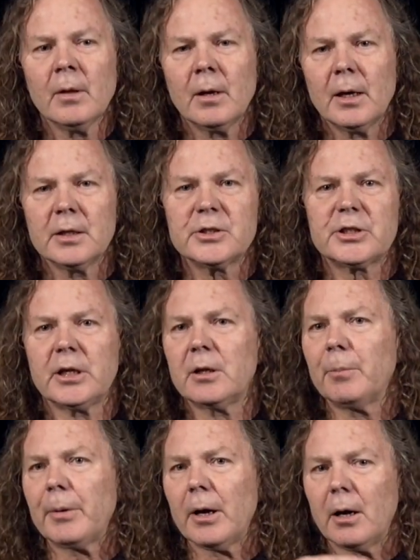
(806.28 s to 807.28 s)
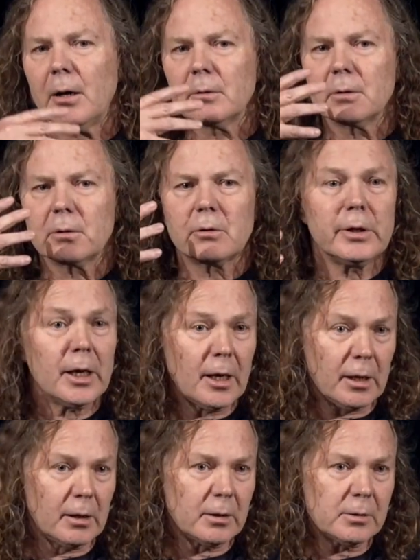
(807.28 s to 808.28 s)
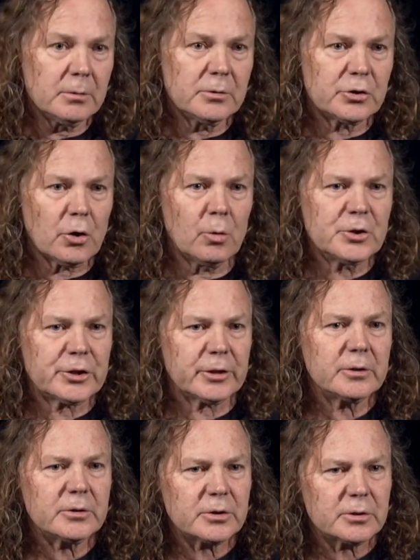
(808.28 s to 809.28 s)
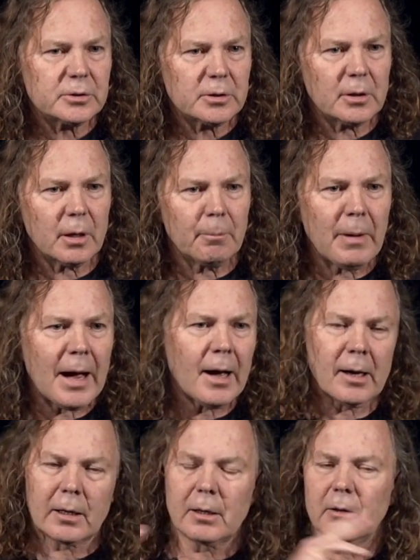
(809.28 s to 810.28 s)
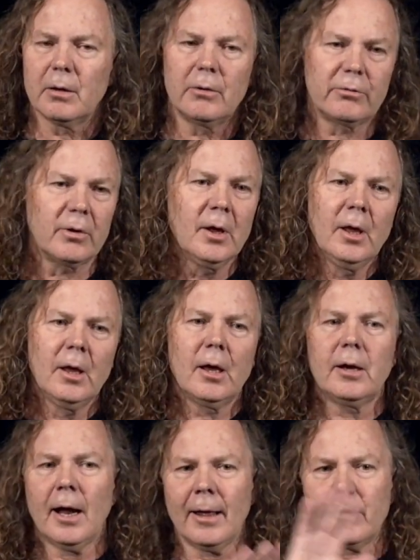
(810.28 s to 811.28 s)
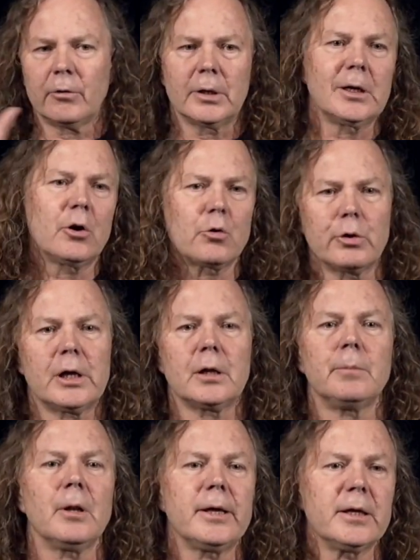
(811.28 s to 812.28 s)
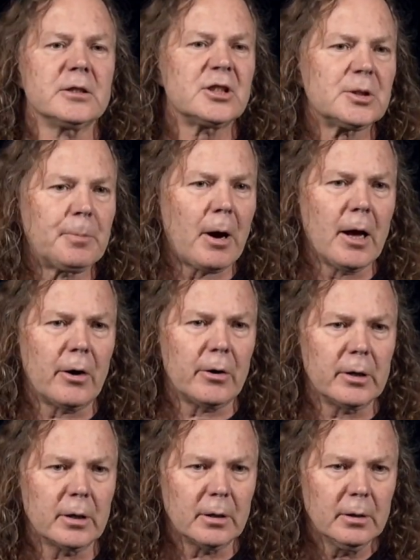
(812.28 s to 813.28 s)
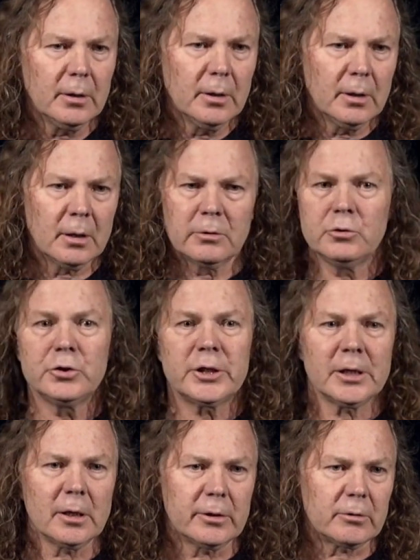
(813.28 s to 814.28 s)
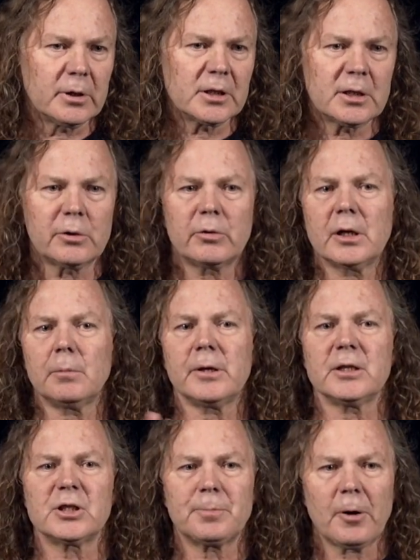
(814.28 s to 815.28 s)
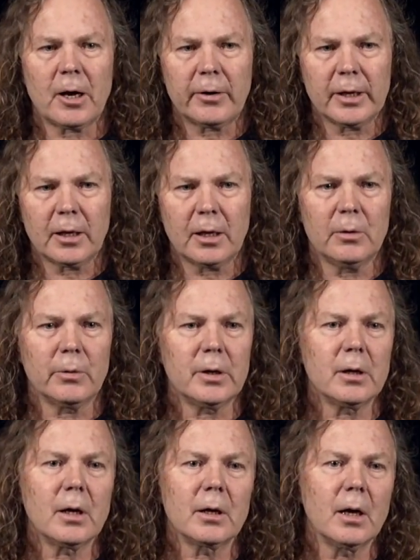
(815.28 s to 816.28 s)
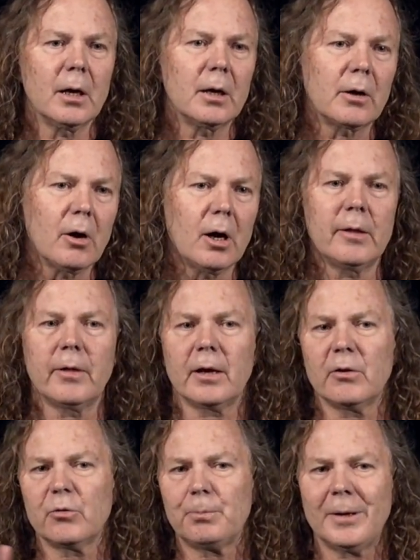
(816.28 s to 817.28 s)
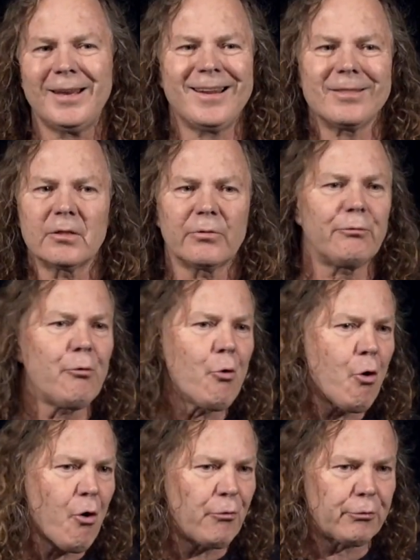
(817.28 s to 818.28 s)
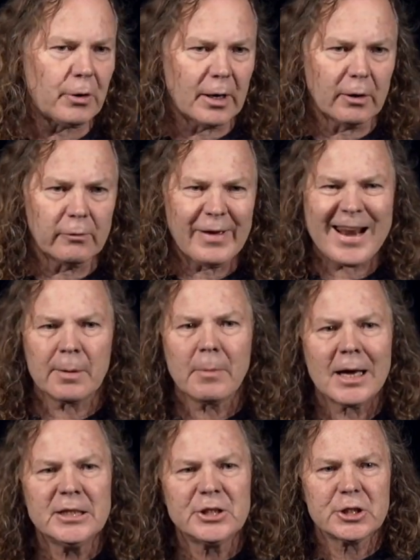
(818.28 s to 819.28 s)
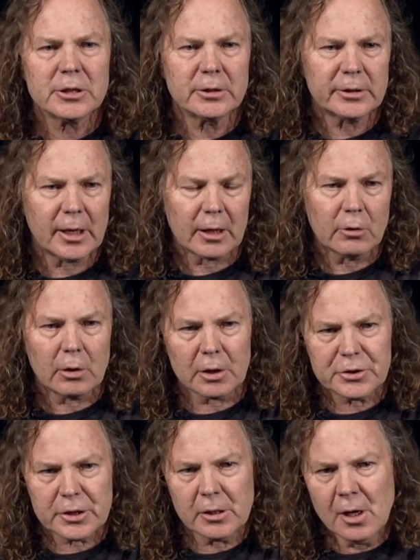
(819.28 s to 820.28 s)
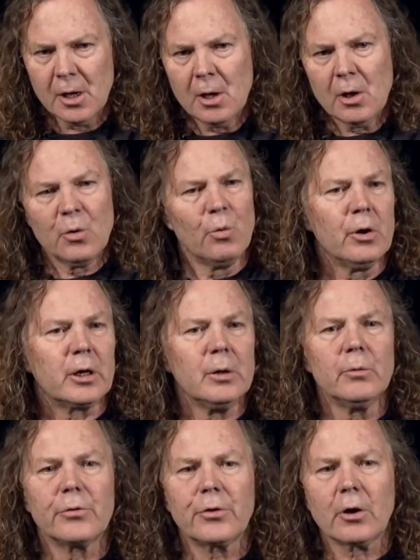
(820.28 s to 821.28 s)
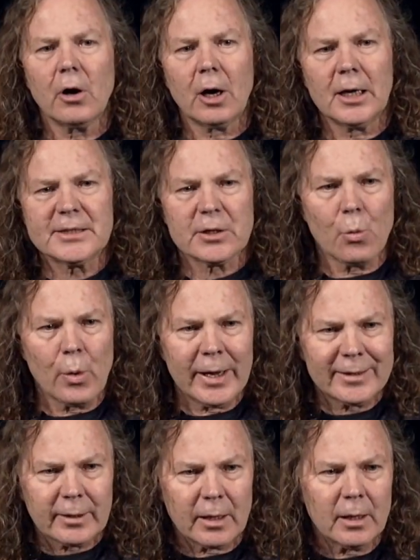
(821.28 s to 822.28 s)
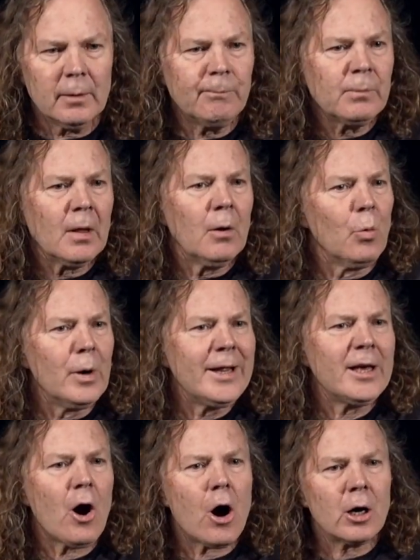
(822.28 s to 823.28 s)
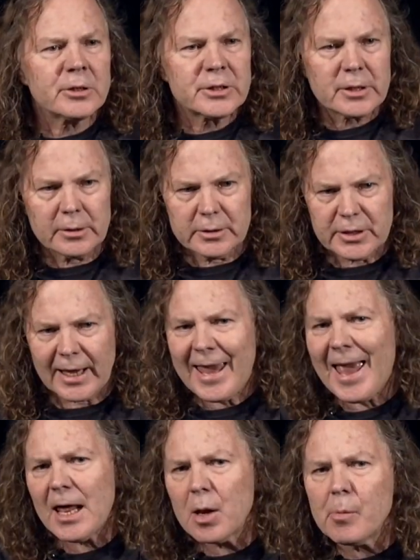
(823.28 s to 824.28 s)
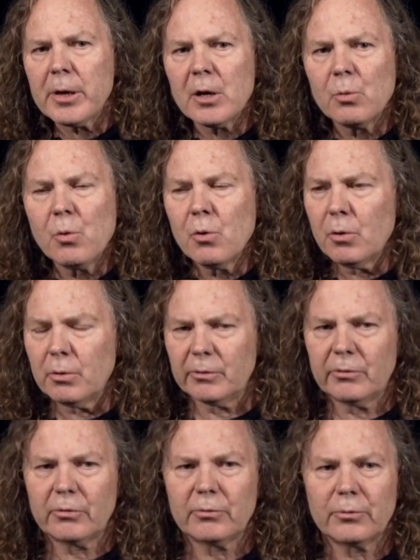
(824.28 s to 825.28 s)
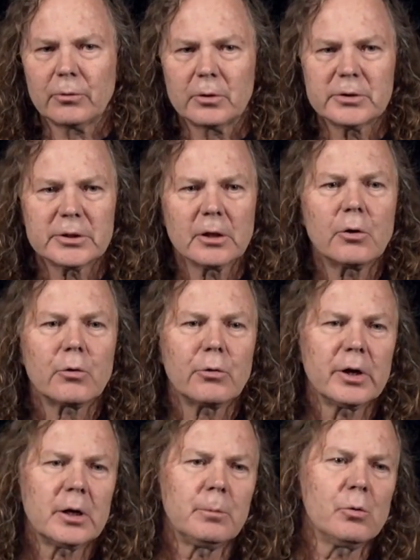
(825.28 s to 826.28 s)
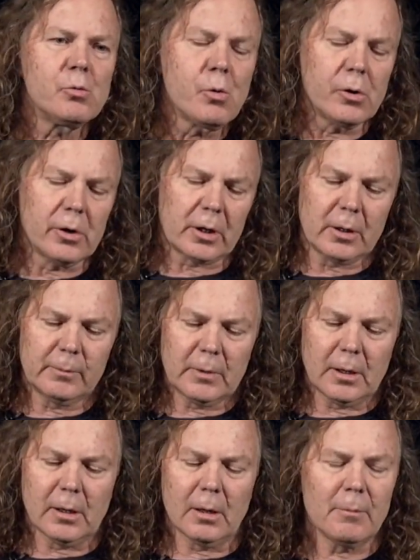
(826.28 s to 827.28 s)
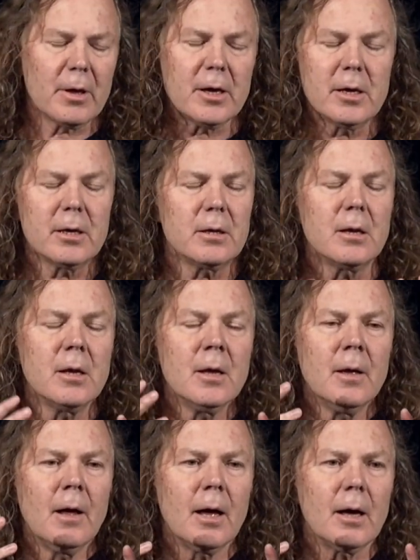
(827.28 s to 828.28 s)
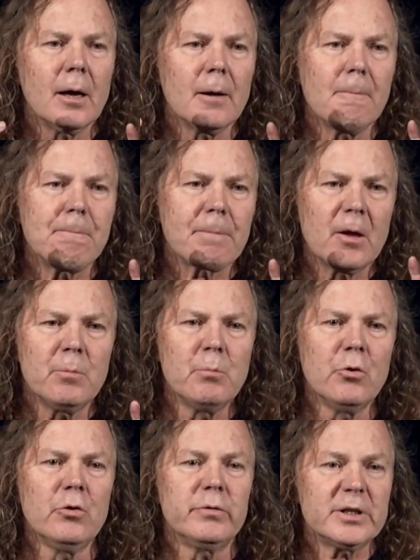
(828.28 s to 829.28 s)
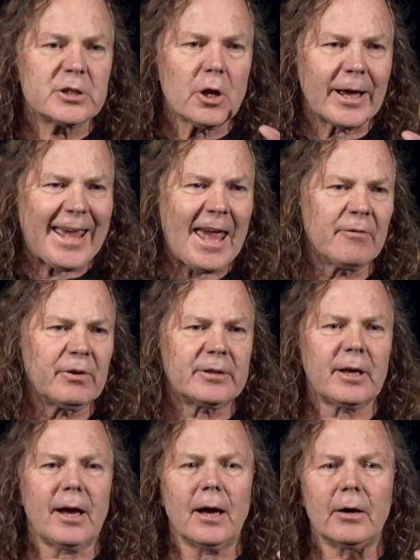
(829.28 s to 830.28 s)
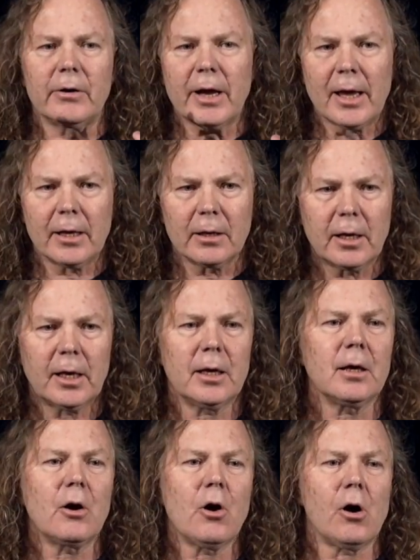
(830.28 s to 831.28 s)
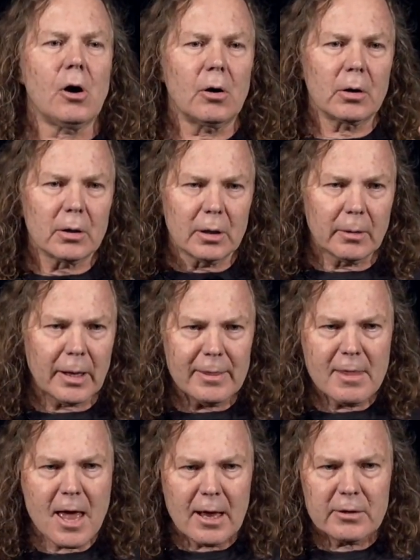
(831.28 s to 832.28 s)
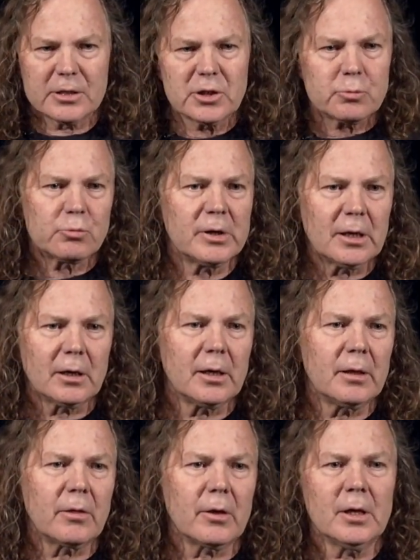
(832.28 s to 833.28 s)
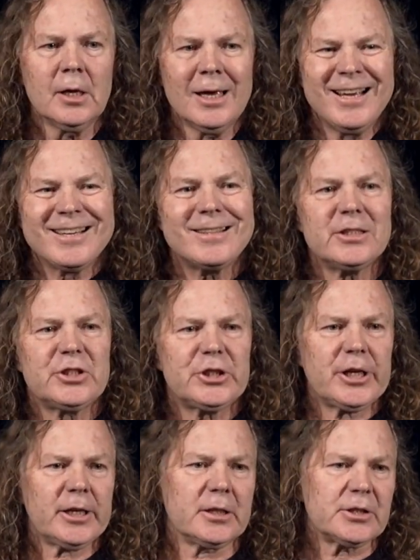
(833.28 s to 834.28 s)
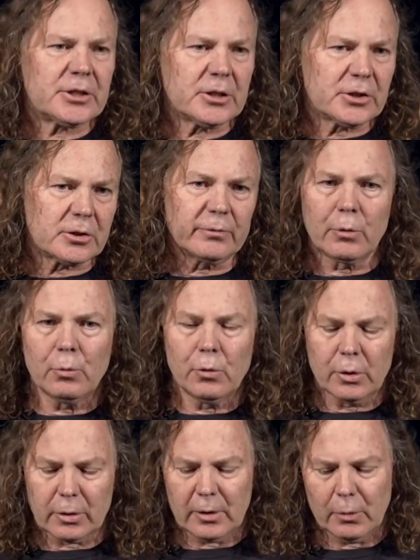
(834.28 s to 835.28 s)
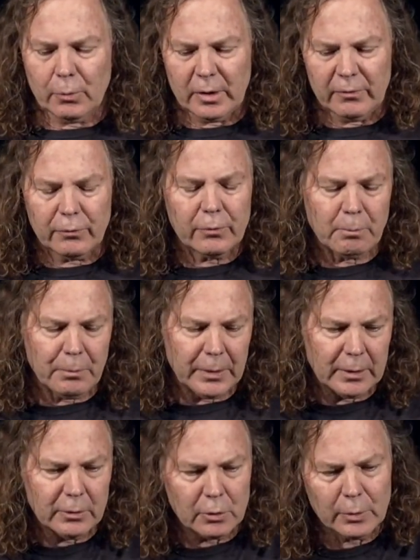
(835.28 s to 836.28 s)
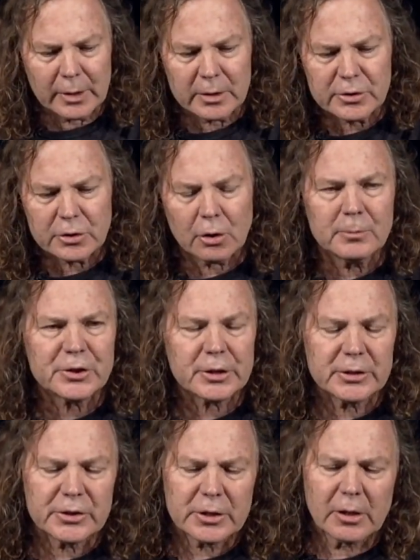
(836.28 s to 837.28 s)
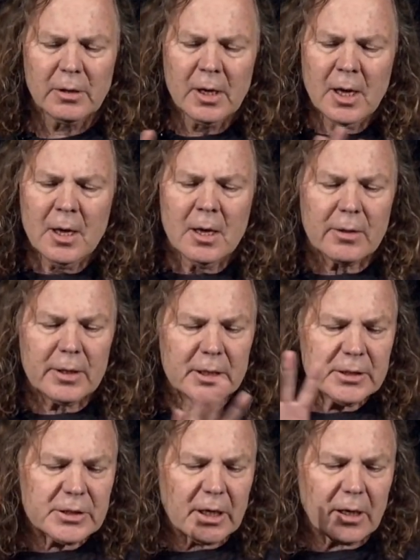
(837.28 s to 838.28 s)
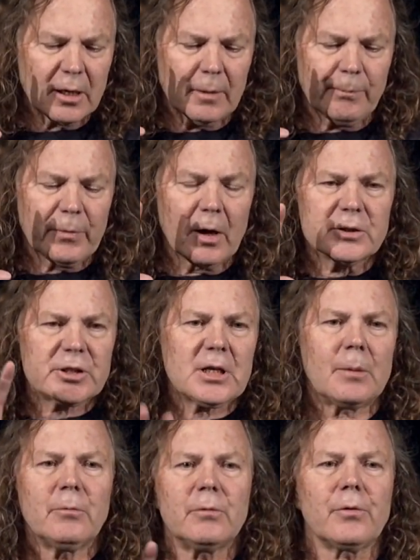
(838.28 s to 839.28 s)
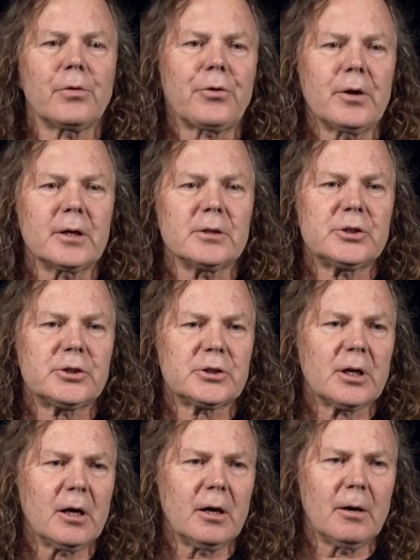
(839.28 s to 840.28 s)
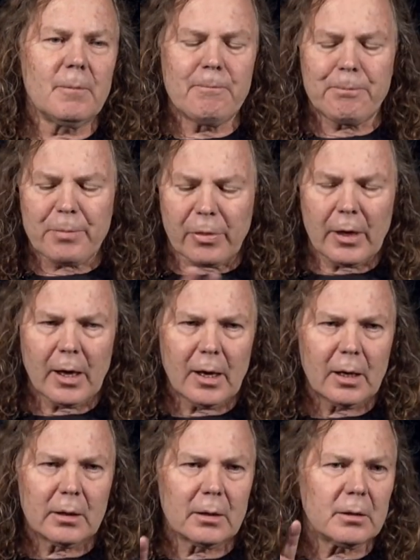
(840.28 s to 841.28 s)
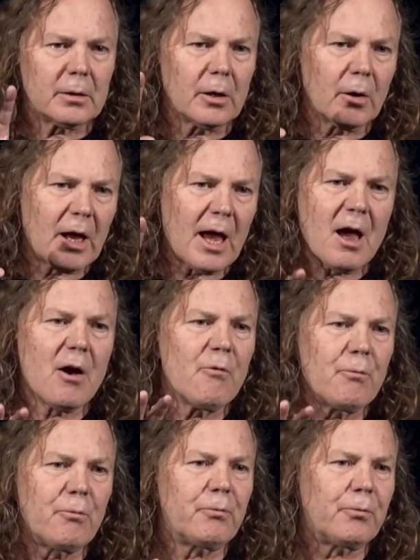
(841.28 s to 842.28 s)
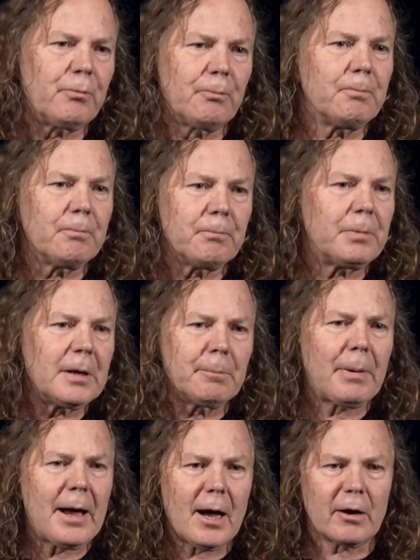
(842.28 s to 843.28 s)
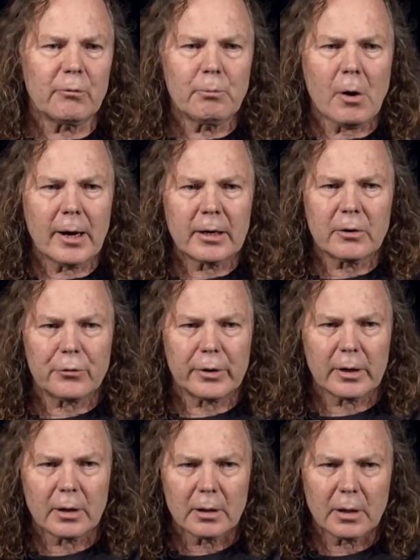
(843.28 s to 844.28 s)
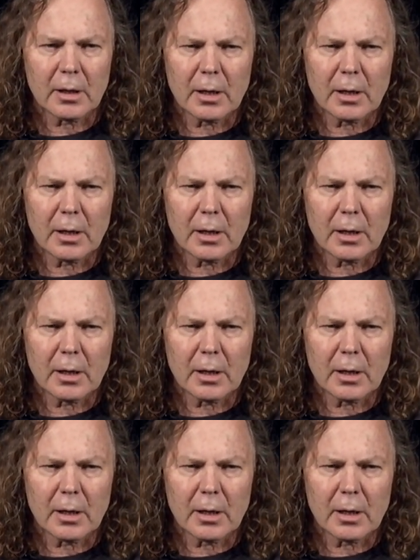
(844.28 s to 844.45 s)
and set about creating Soul Machines. Mark is another incredibly inspiring New Zealander, an incredibly inspiring Kiwi, a guy that has been at the forefront of animation technology, working with the guys at Weta, winning Oscars, Academy Awards for his incredible work in movies like Avatar and King Kong. And that is really the genesis of the work that we've been doing at Soul Machine. So these are some of the things that have been part of my career.